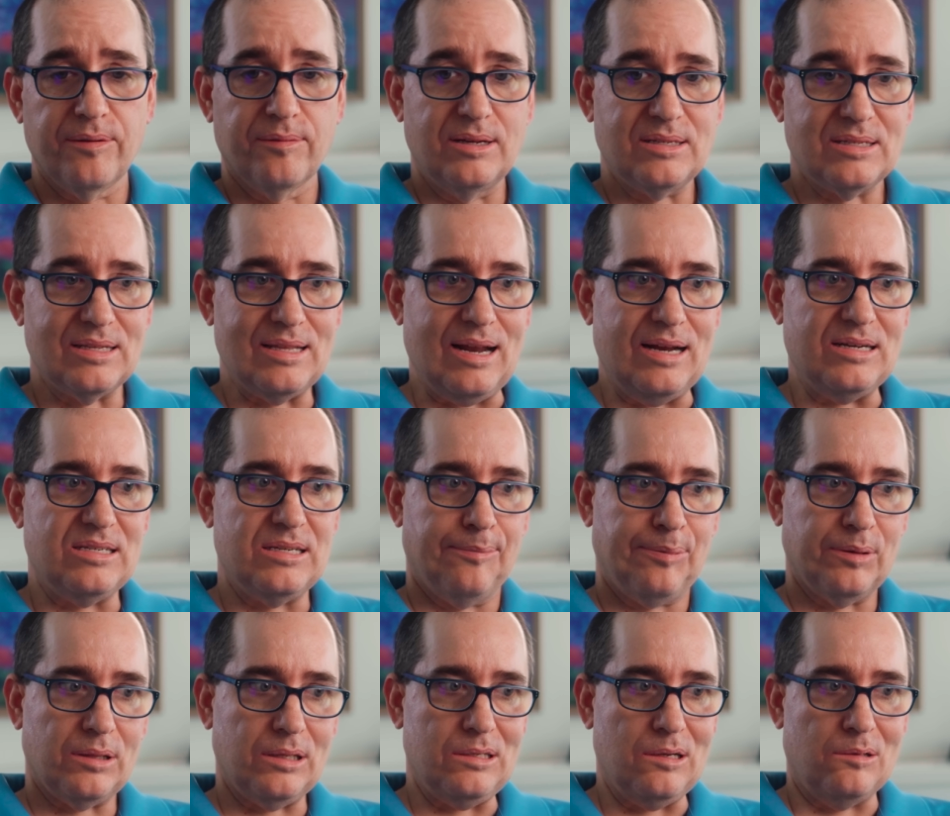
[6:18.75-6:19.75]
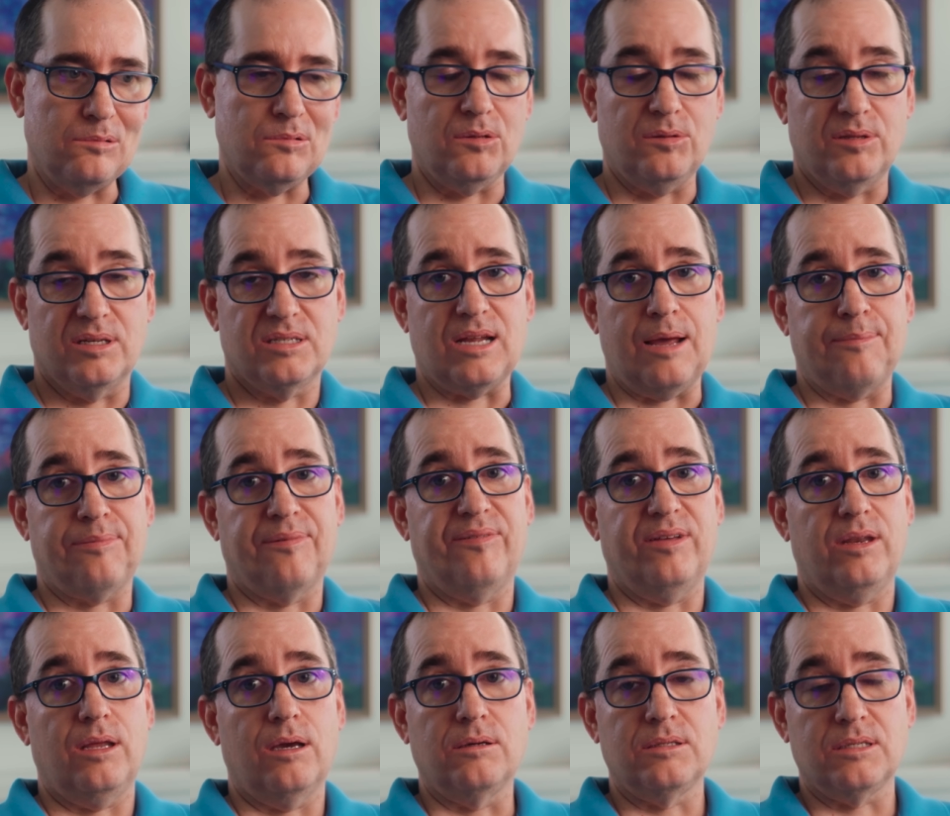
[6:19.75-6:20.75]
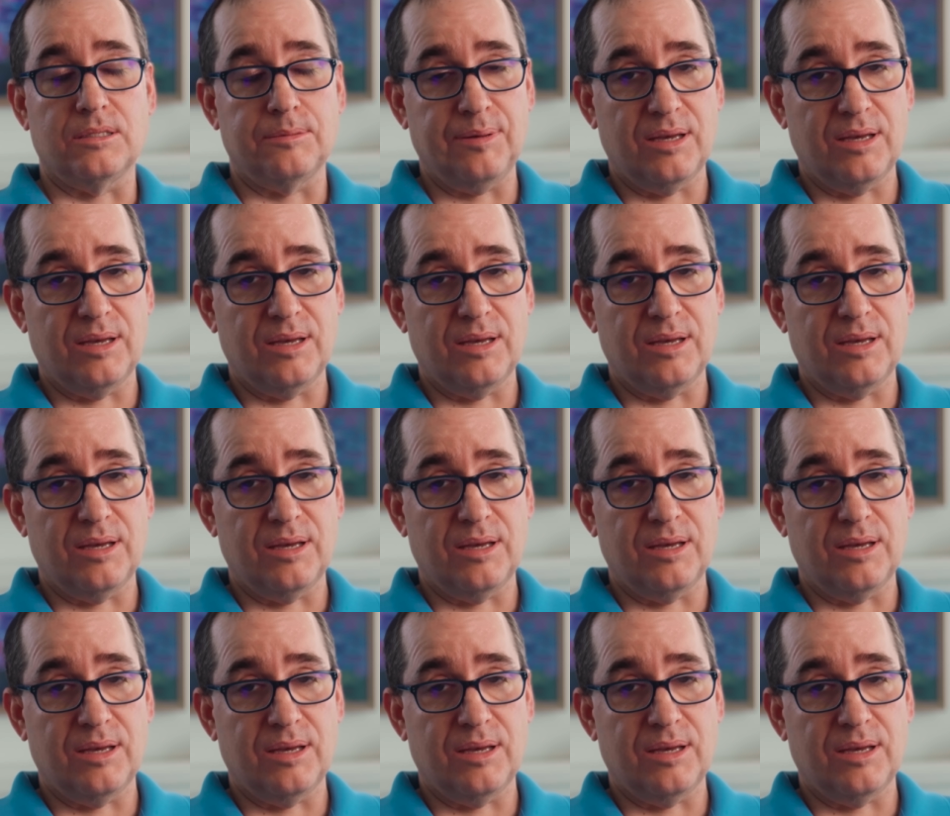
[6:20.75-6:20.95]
reason that I typically don't do this type of videos is